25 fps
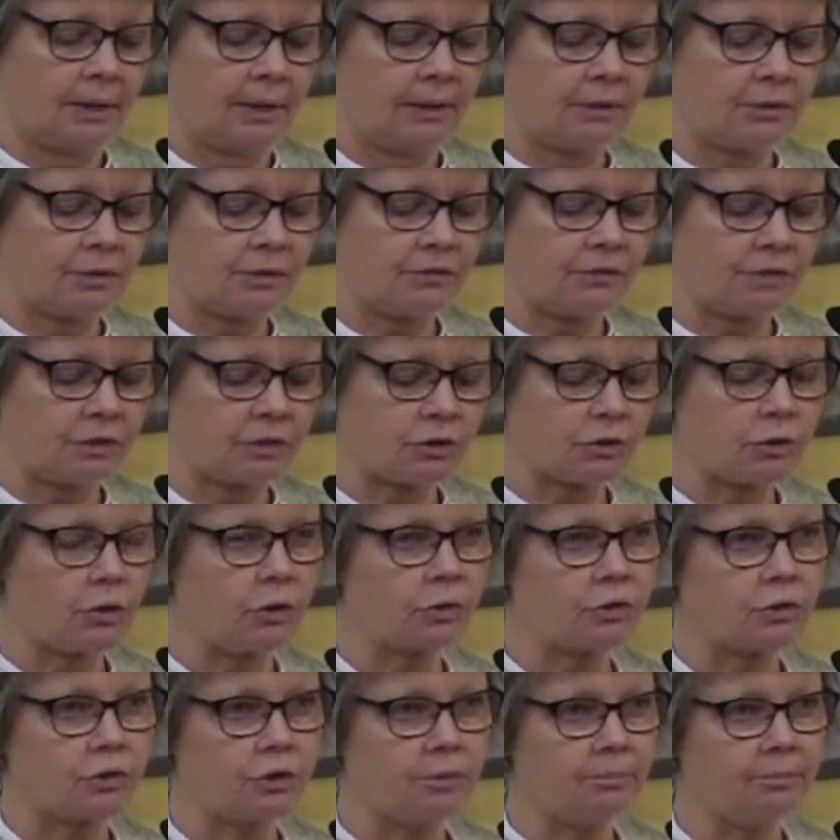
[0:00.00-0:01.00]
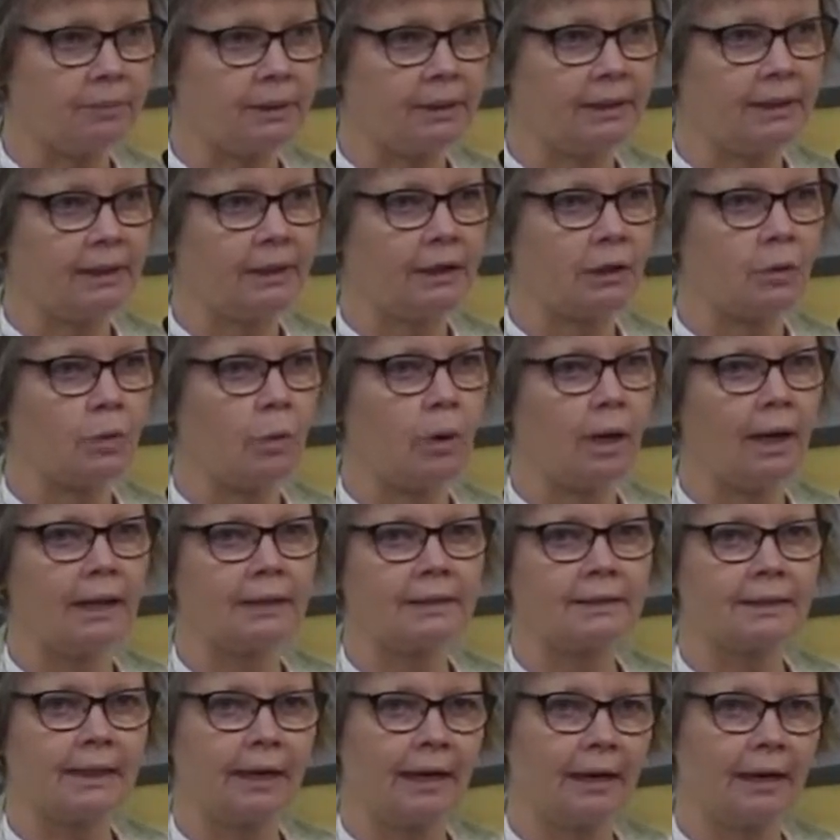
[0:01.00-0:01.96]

As if it is not simply an acquired